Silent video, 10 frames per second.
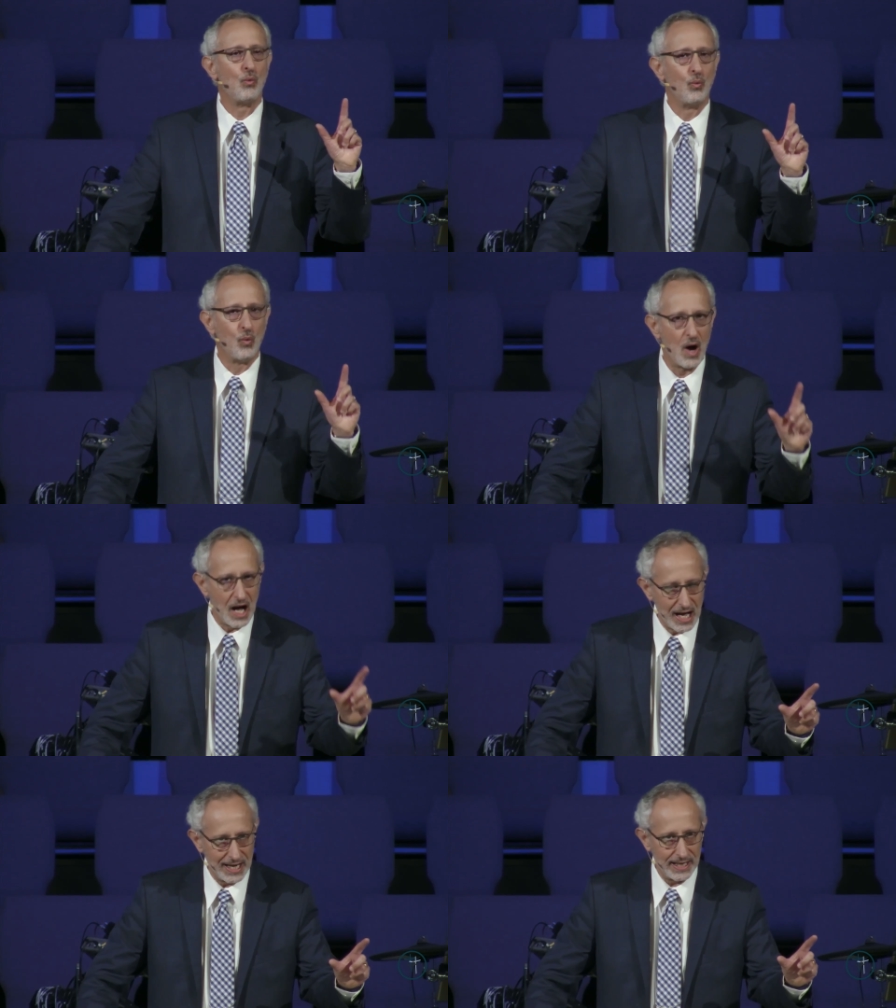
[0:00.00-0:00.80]

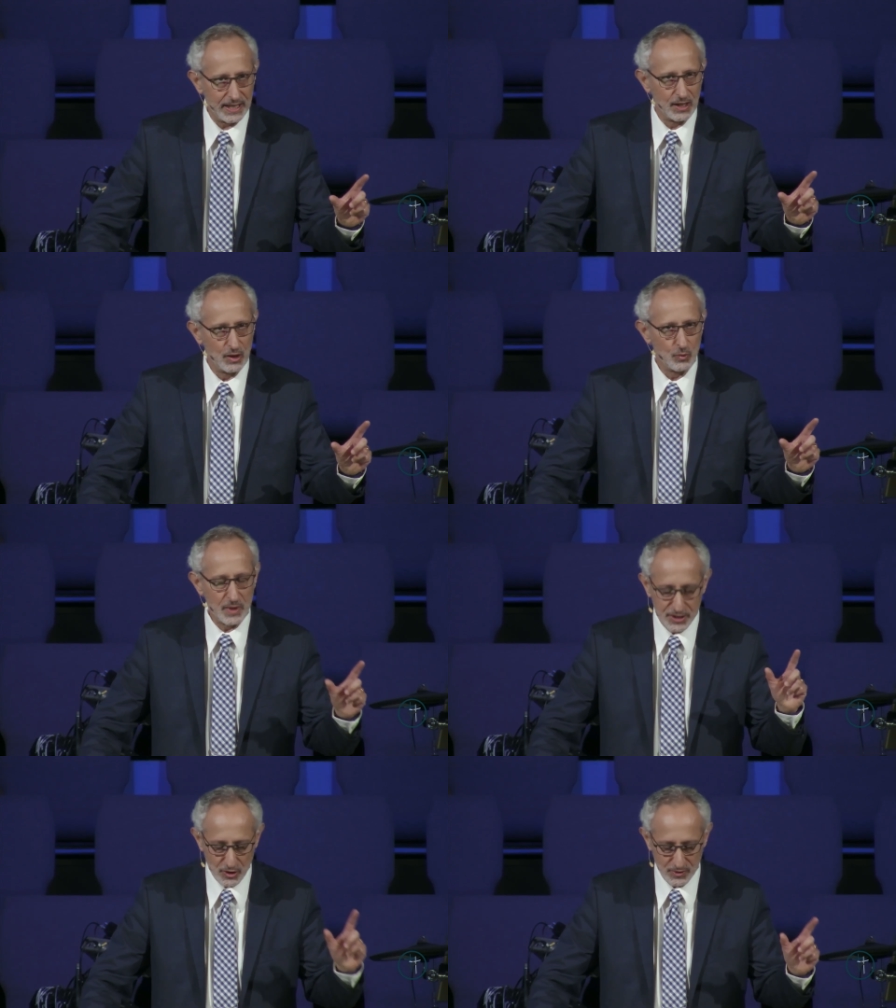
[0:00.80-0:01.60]
why
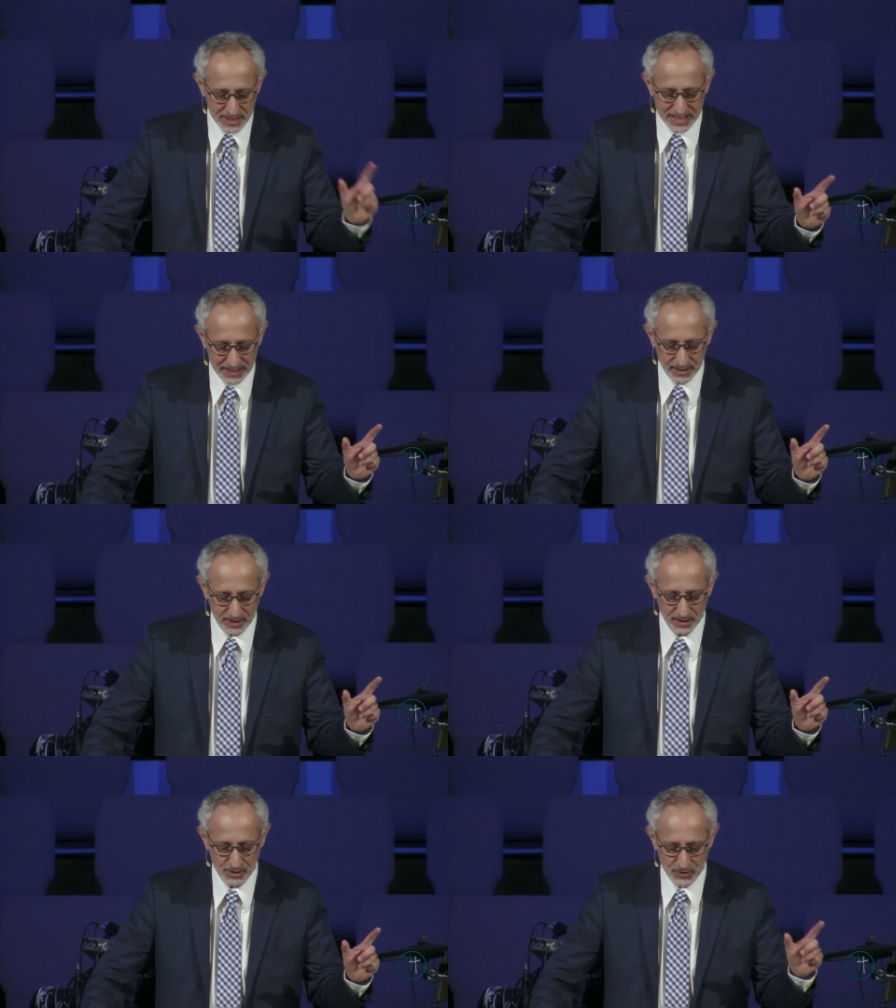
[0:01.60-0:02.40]
we don't
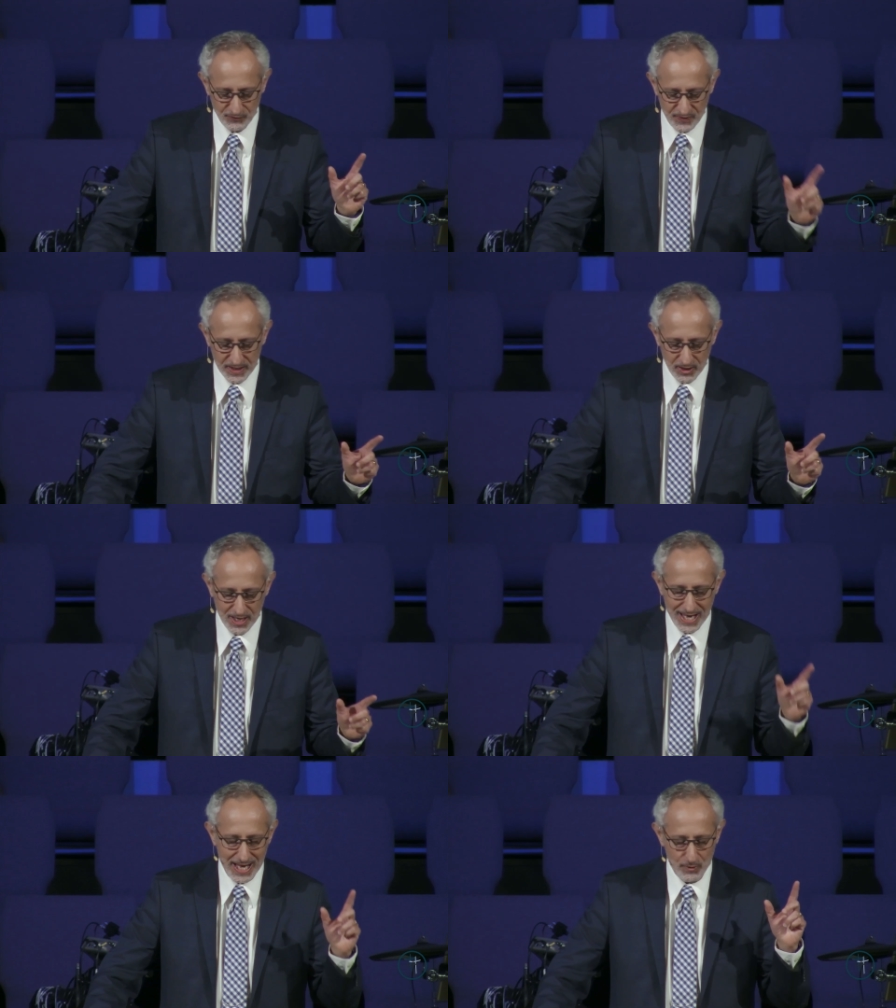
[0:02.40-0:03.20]
need to
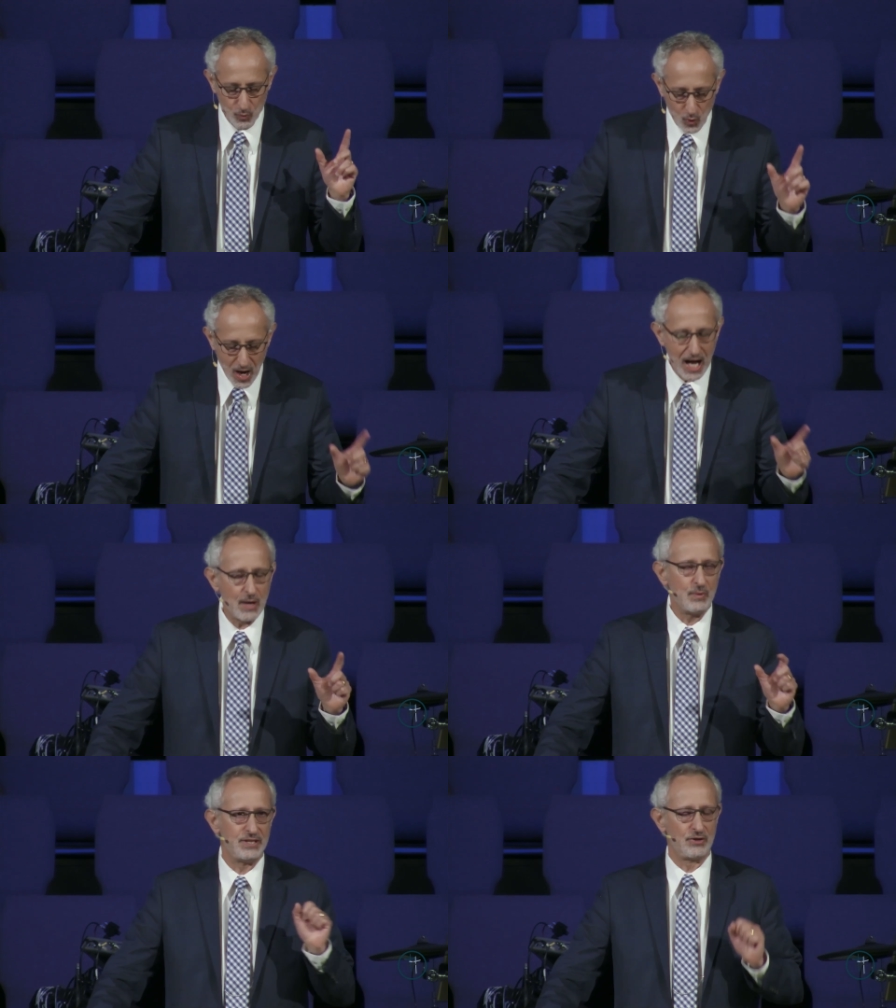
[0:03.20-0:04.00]
fear and
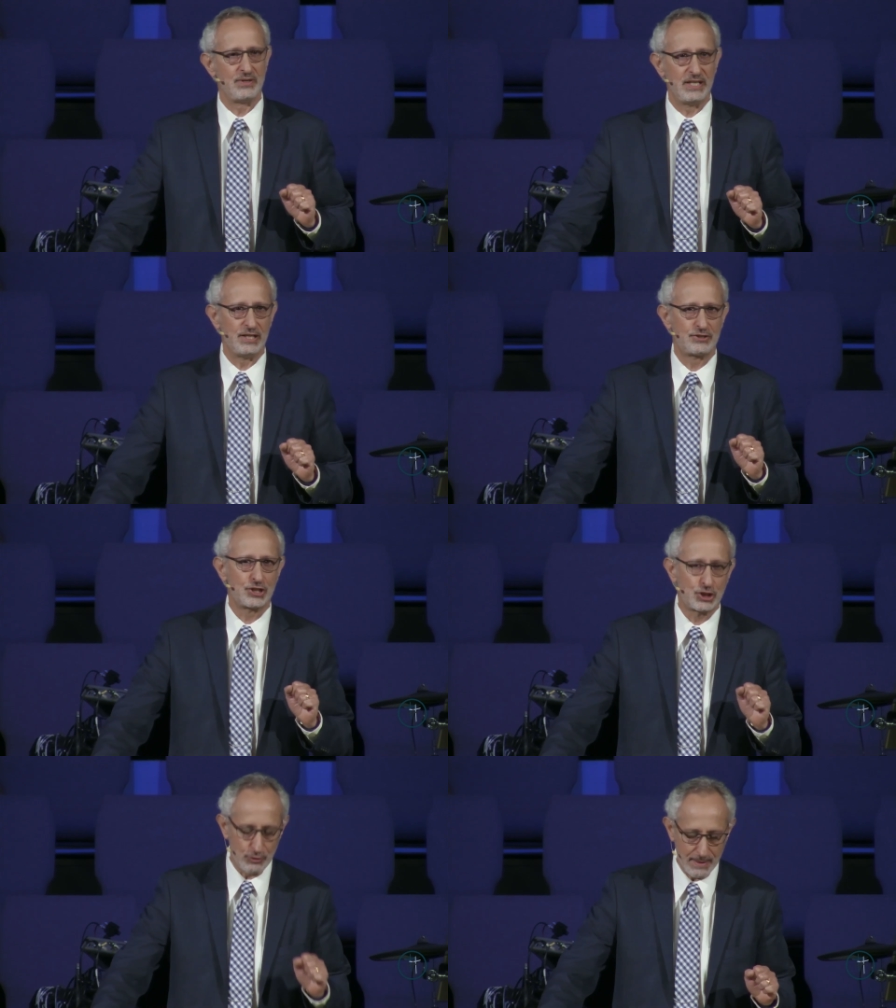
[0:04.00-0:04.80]
why we don't need
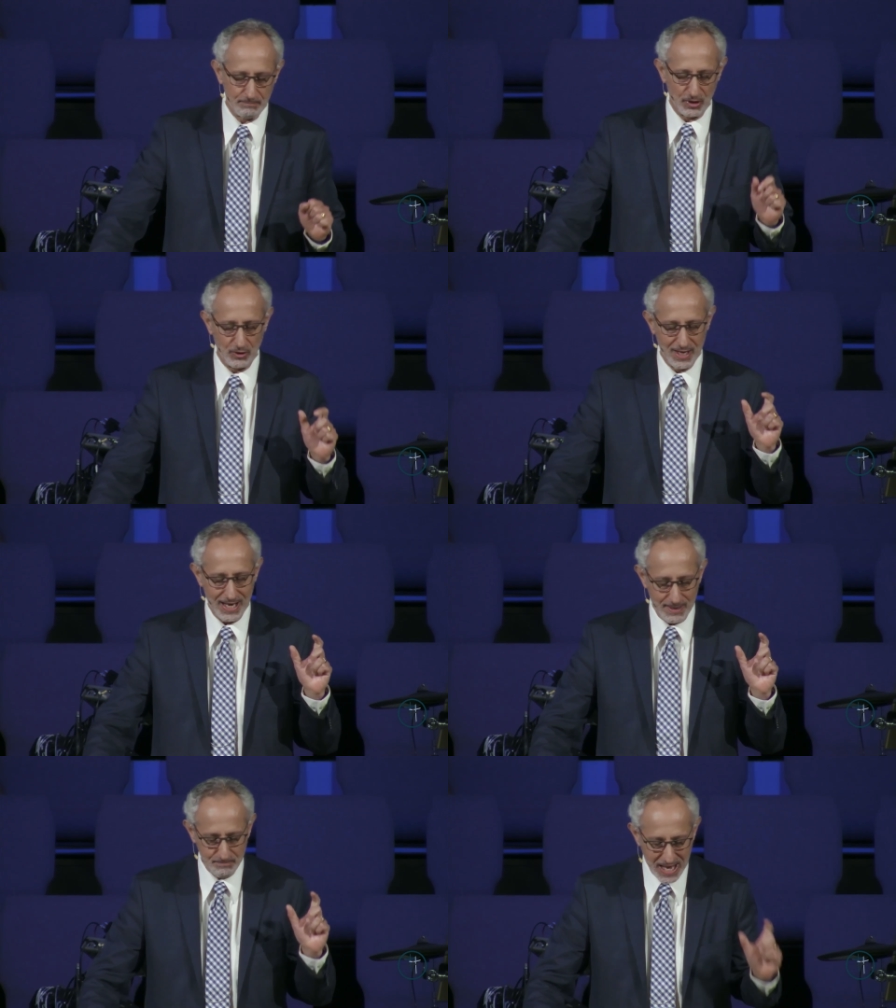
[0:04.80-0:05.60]
to tremble
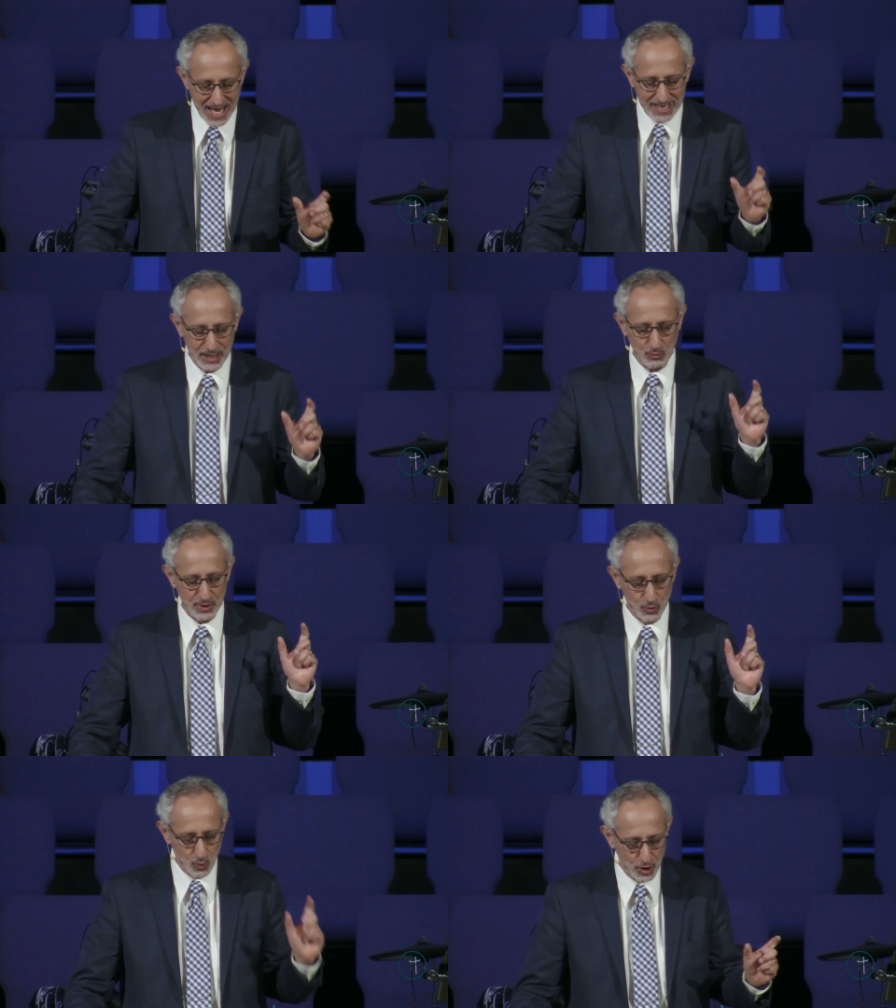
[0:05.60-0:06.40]
and panic
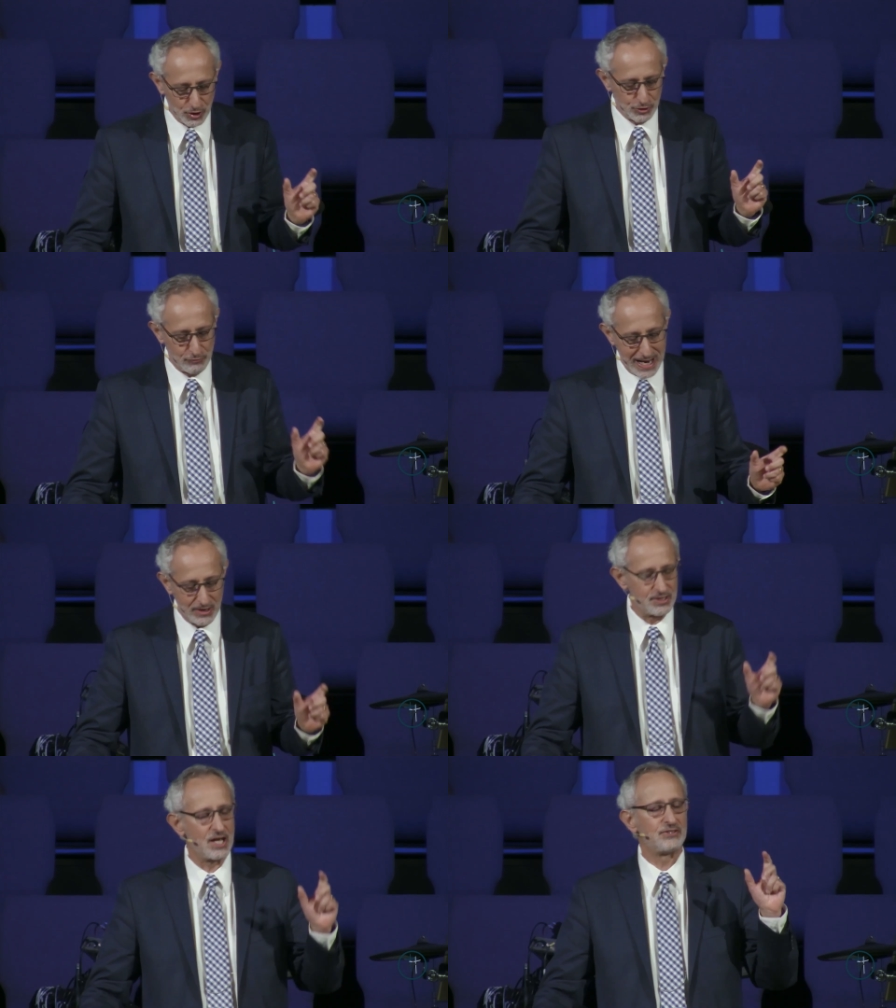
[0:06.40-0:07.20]
when the world
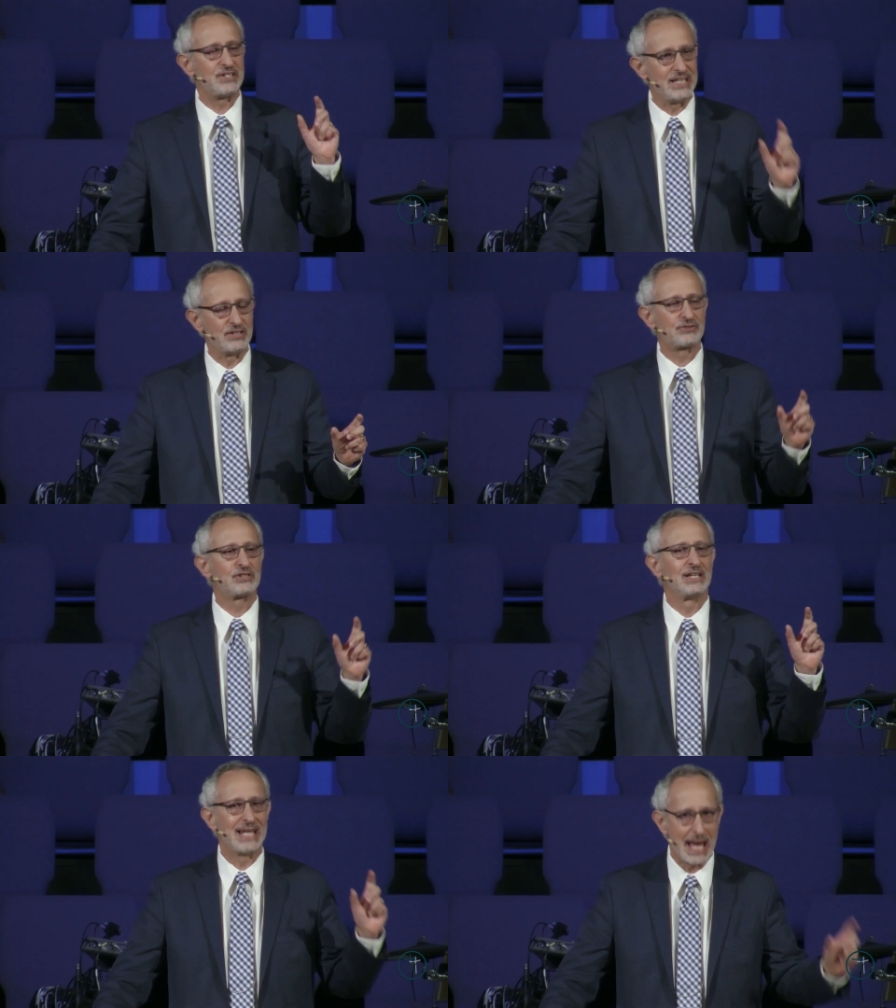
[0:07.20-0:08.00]
around us is
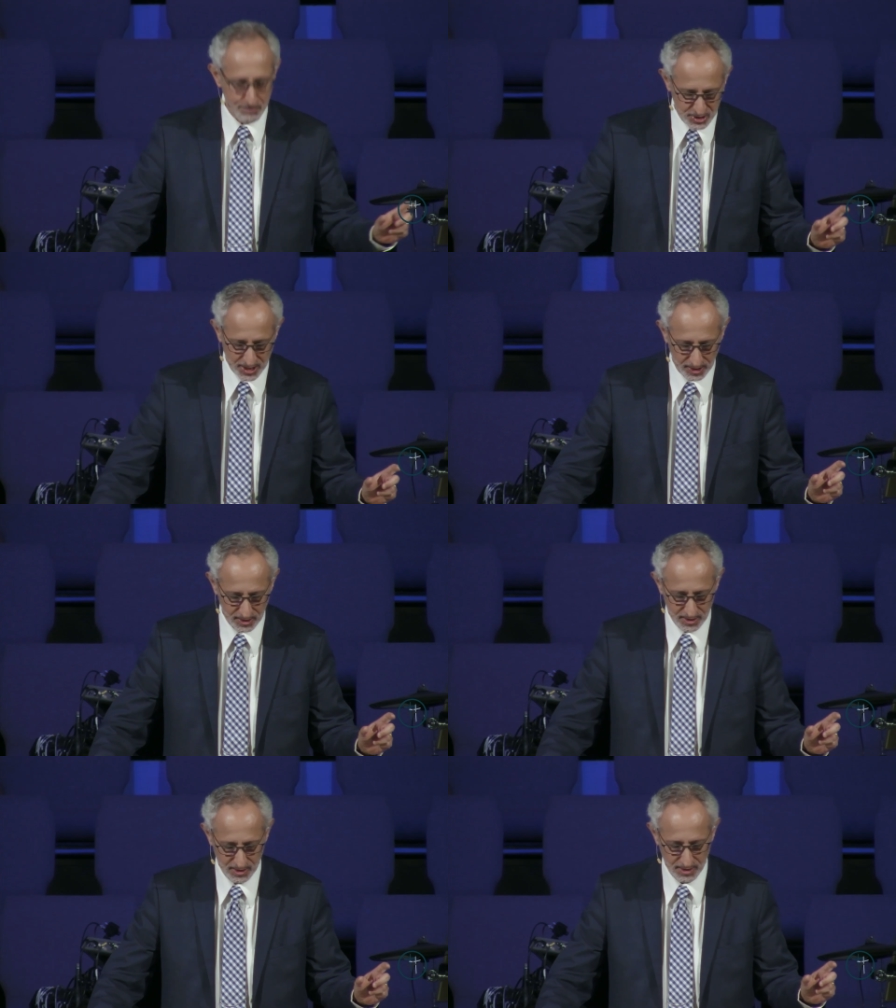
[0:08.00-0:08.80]
collapsing.